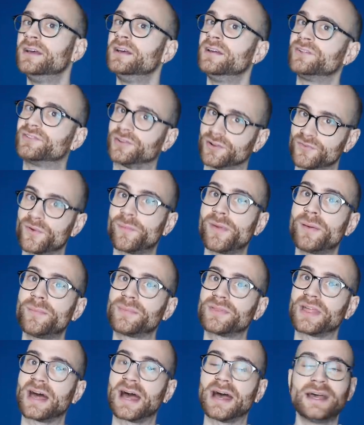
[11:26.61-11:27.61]
So
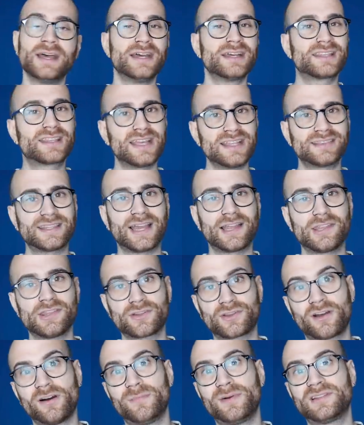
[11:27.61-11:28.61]
remember that. Get down in the
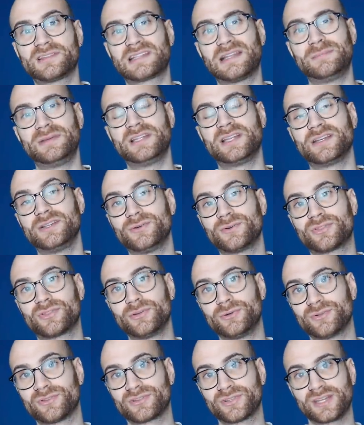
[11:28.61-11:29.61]
comments, let me know your
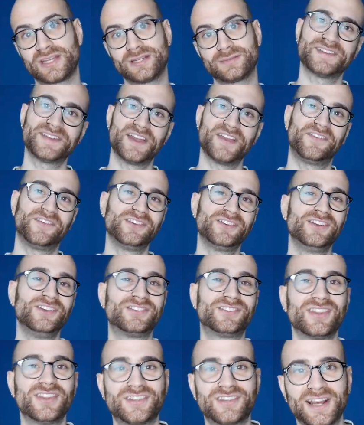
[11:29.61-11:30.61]
thoughts on it. If you're new
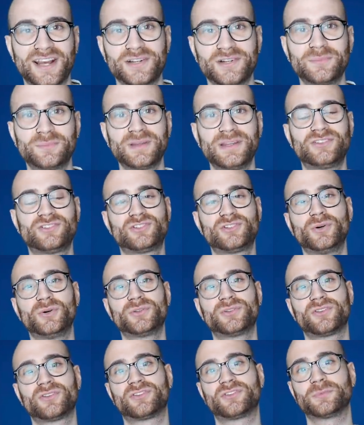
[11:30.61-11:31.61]
to the channel, be sure
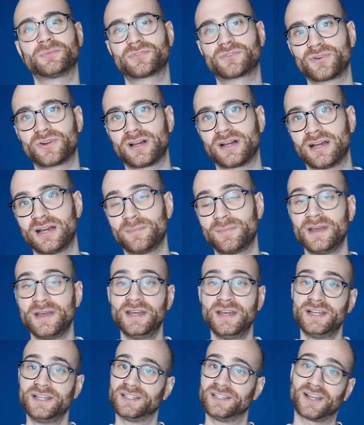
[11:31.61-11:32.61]
to subscribe,
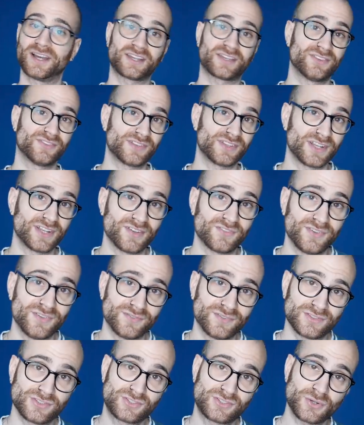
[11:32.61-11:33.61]
like the video if you've
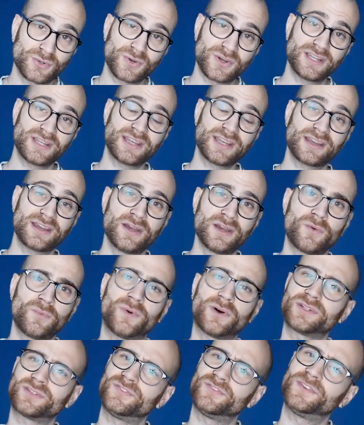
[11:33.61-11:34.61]
enjoyed it.
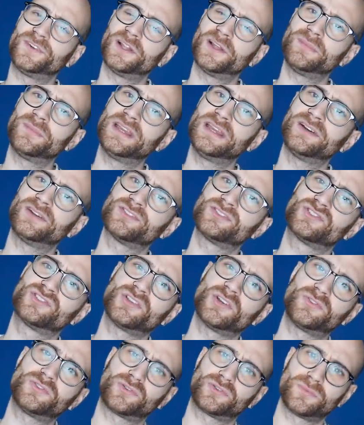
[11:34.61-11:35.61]
Why not follow me on
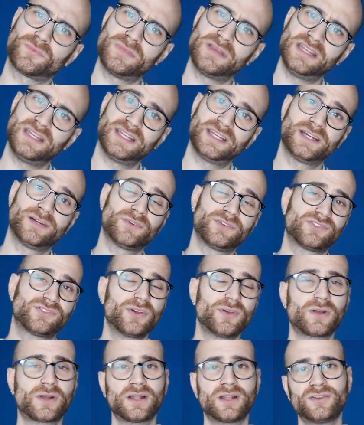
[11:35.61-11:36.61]
social media? We're
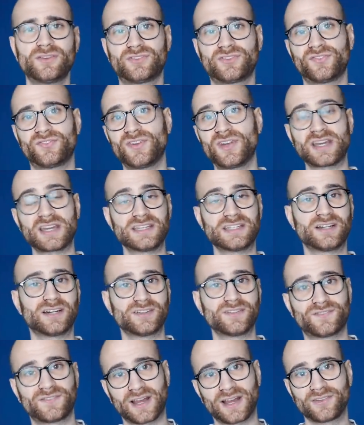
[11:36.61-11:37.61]
so close to
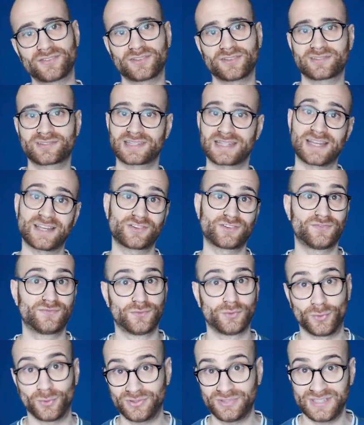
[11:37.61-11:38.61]
39,000 slash
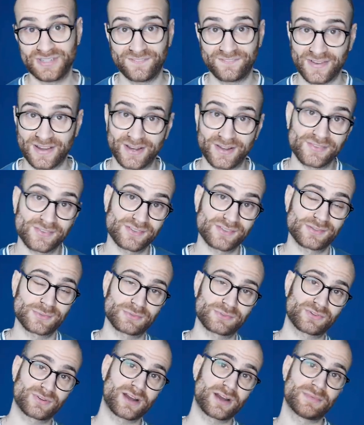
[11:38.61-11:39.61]
40,000
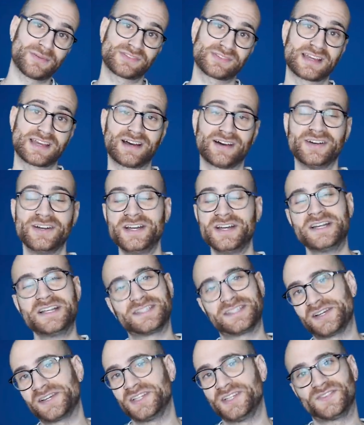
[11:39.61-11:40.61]
subscribers now.
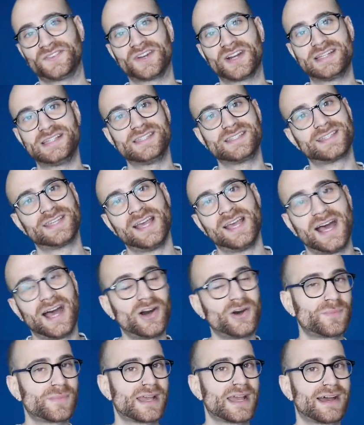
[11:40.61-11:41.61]
Tell your friends,
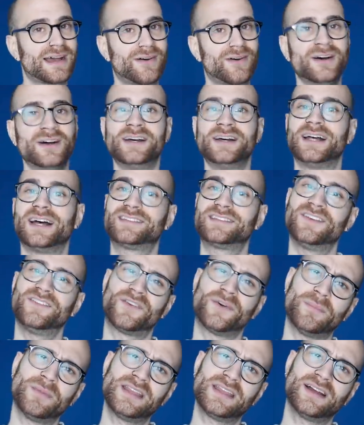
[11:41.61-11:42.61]
help me out. That's it
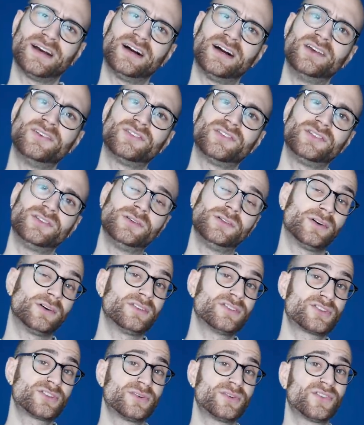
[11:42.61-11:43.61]
from me guys. You lot
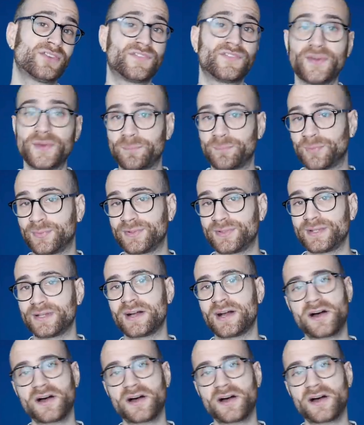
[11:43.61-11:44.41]
enjoy the football.